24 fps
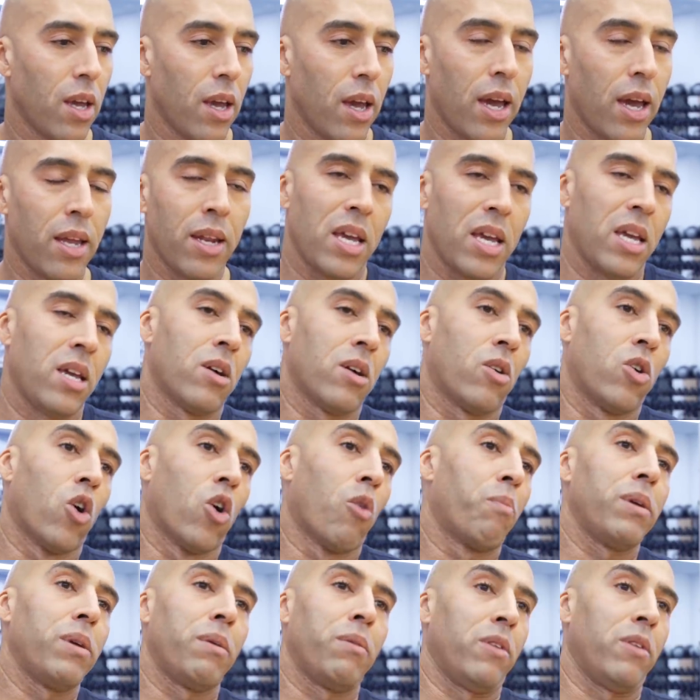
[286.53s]
And he'll
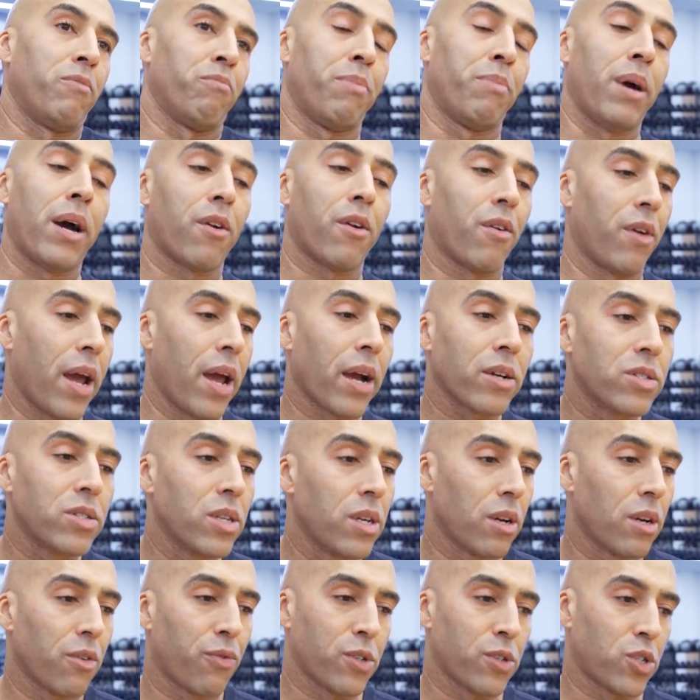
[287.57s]
be even better next
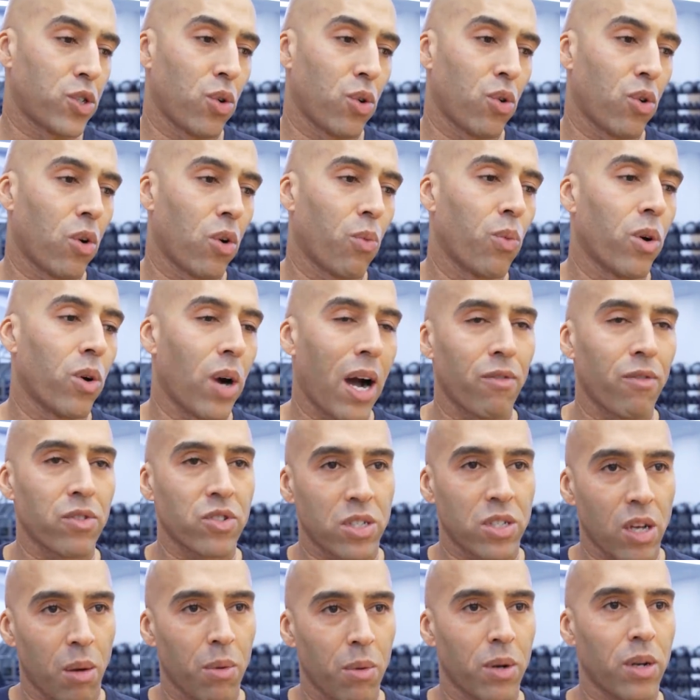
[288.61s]
year for sure. We'll have a
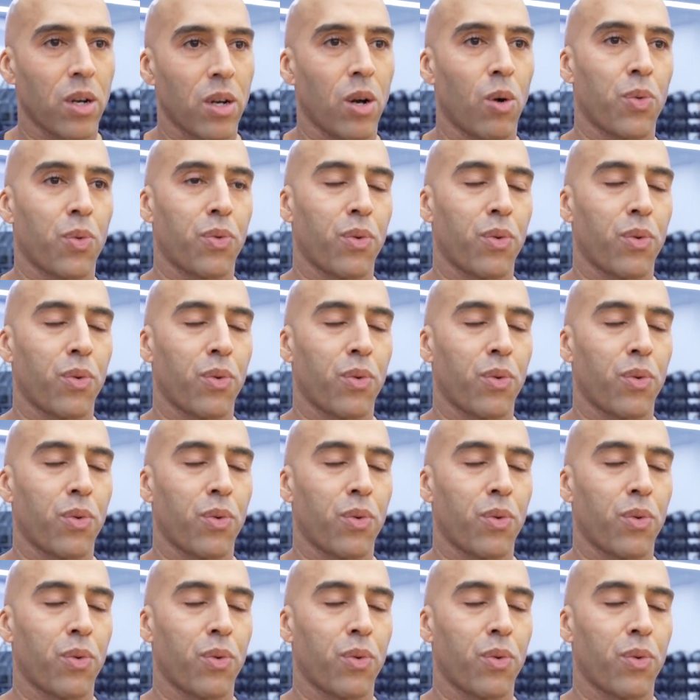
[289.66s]
summer to go